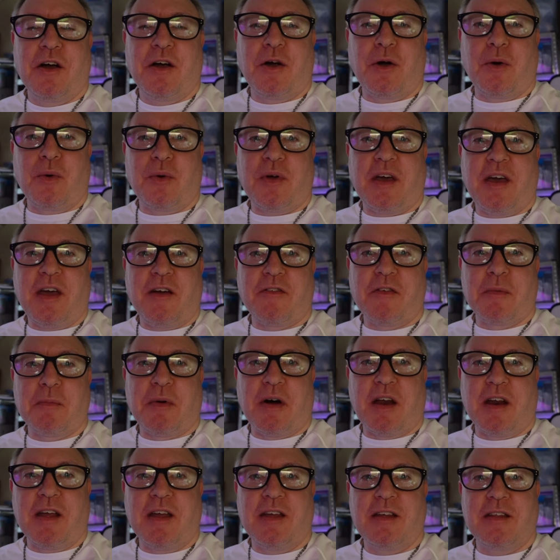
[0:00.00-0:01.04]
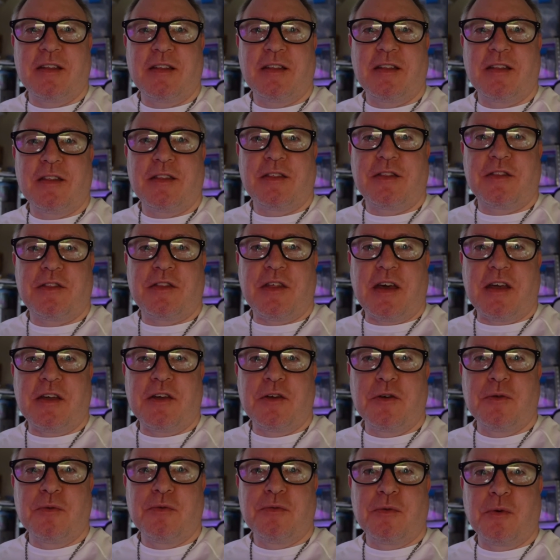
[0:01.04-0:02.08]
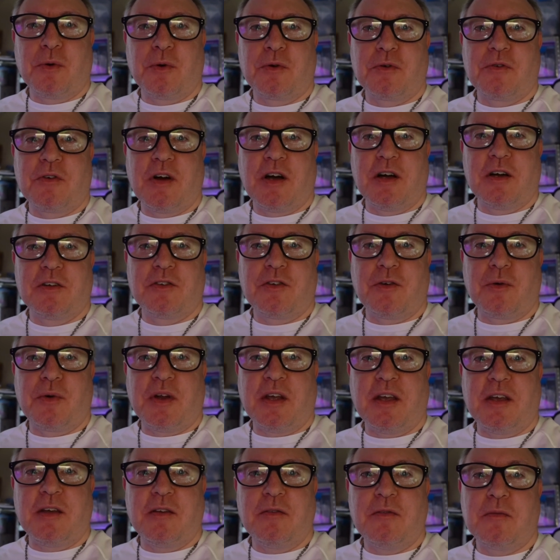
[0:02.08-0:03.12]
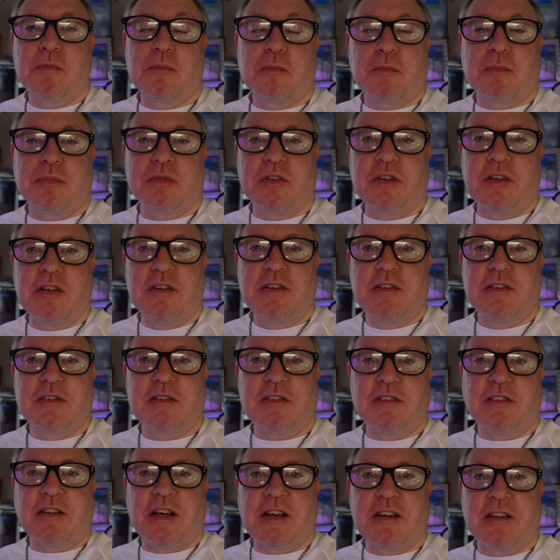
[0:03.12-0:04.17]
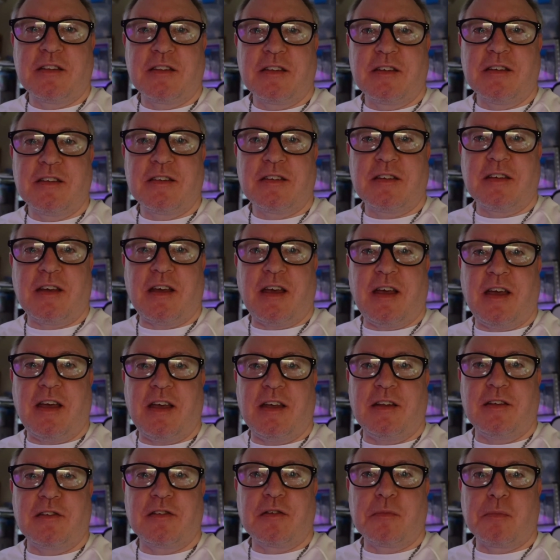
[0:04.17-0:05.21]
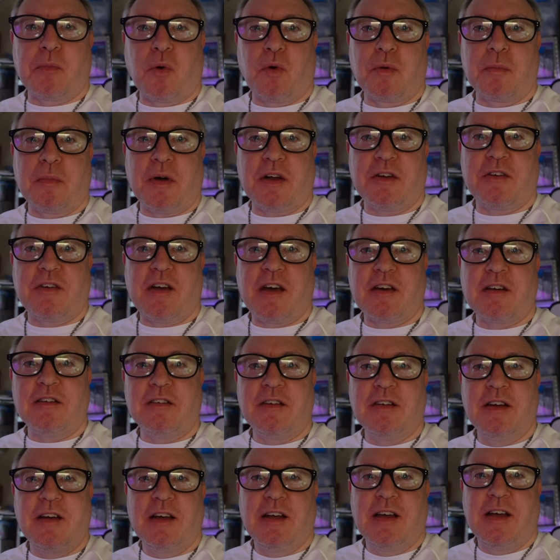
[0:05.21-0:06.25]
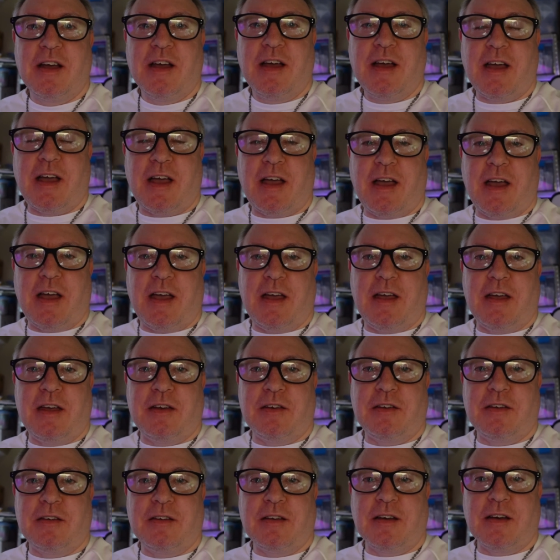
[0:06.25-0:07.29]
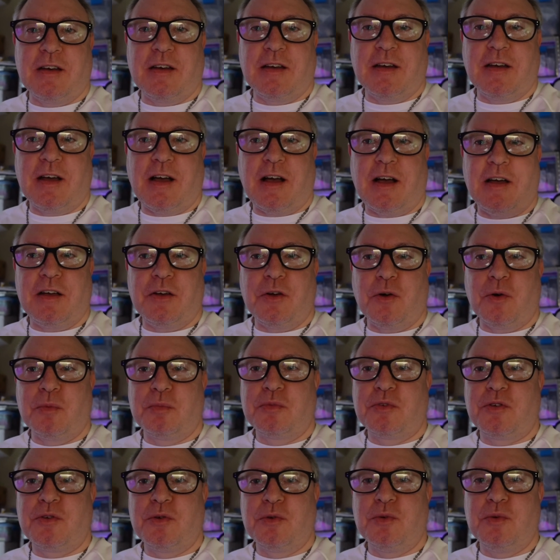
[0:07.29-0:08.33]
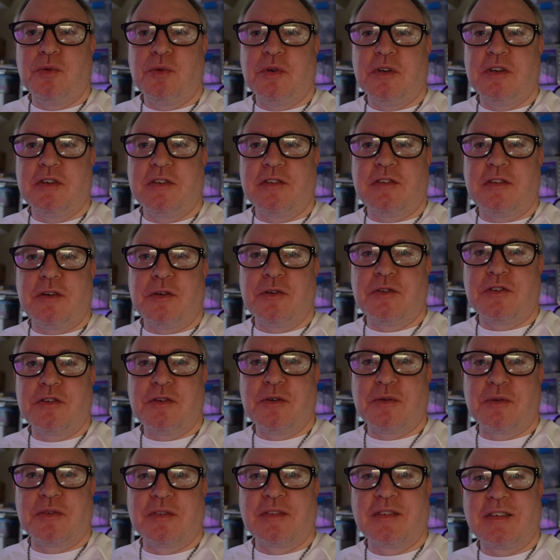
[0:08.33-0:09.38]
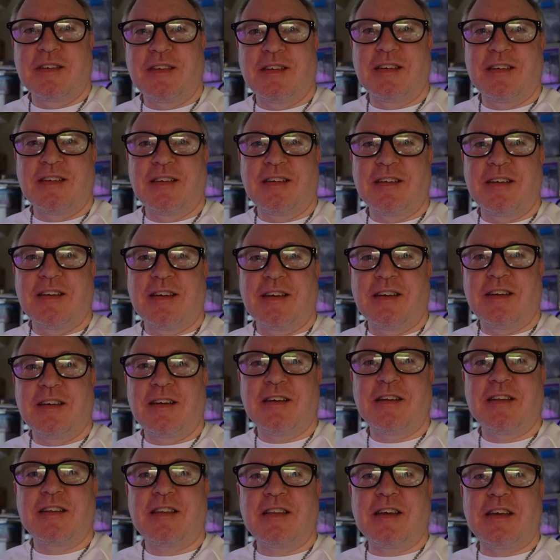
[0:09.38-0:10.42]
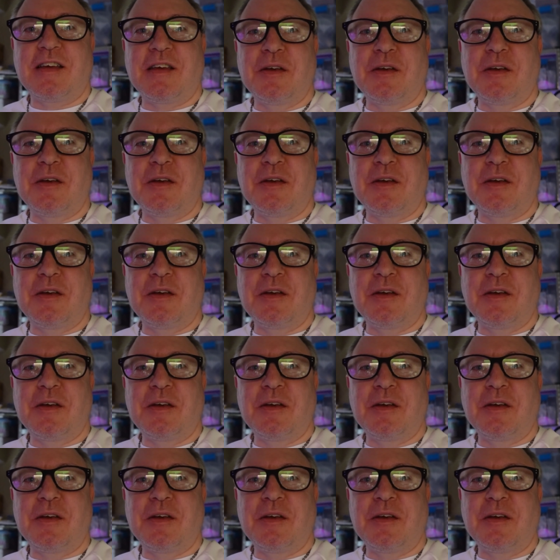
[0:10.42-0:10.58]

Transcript: Okay, everybody, thank you for uh, tuning in. Please like this and support my channel, and uh, I hope to uh, see you soon. Thank